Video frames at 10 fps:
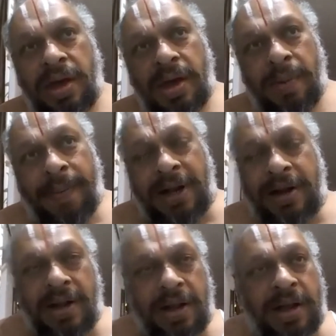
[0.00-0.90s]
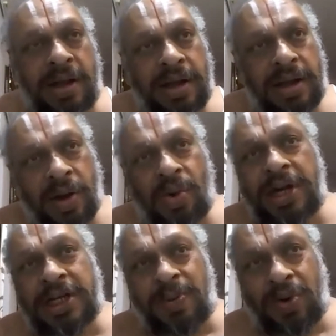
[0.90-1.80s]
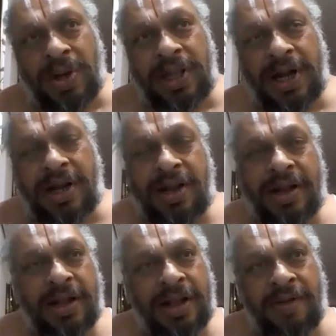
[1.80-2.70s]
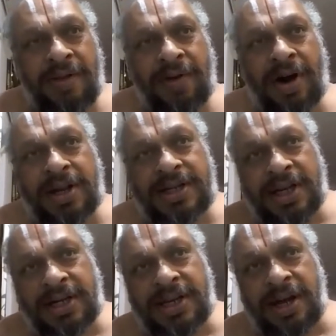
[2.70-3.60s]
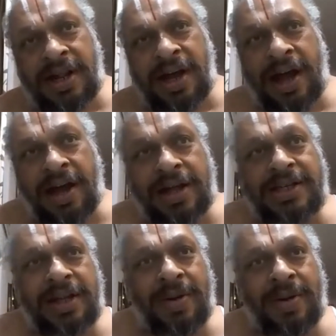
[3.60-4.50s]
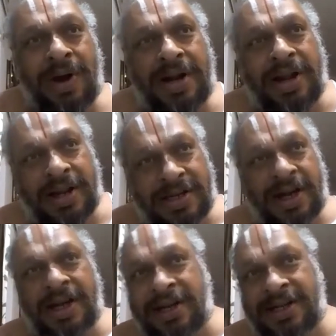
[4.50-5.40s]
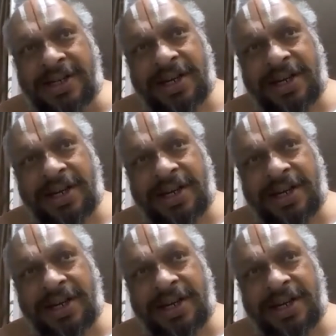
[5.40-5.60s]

But now it is proven that the waters are charged, the ions in the water are charged